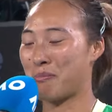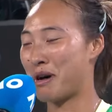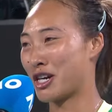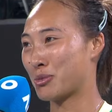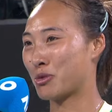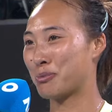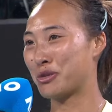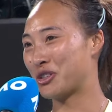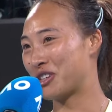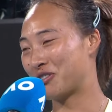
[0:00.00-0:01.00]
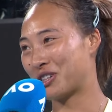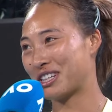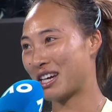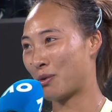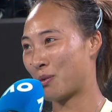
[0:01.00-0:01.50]
much more
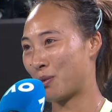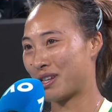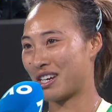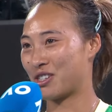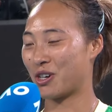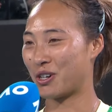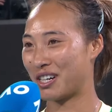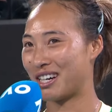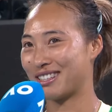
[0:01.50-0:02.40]
beautiful than when I saw her